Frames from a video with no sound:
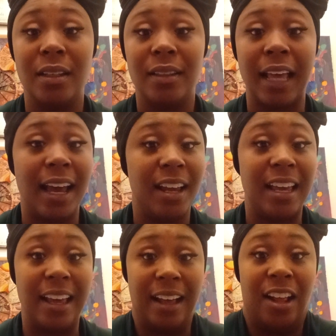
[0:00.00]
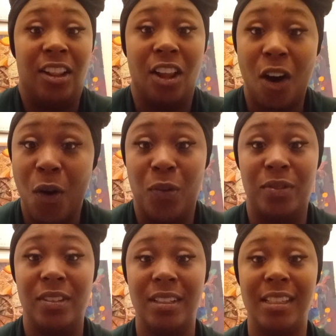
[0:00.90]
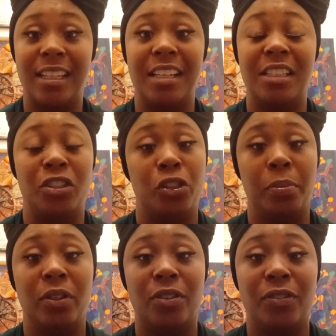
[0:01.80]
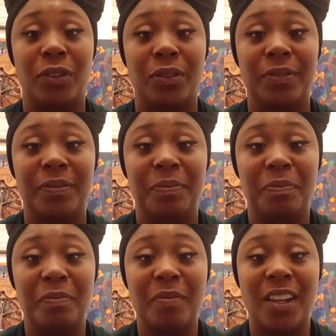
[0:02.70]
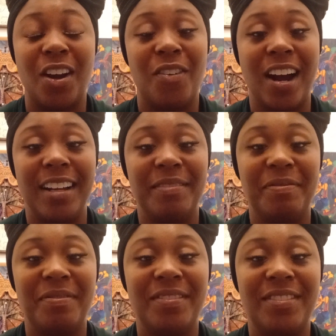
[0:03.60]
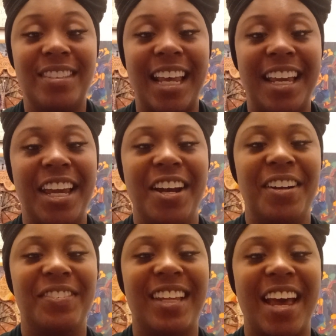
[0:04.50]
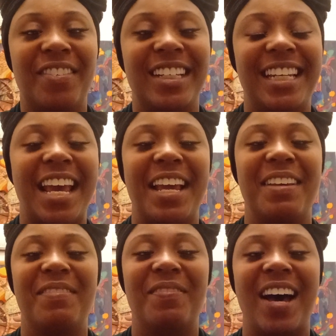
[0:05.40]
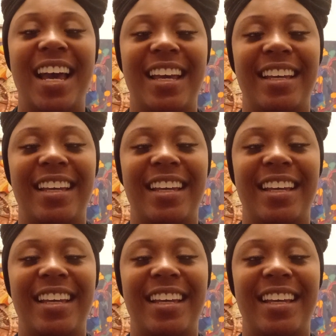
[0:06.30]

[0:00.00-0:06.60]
That alone says that you're beautiful. All right. Take care. Have a good day. Bye.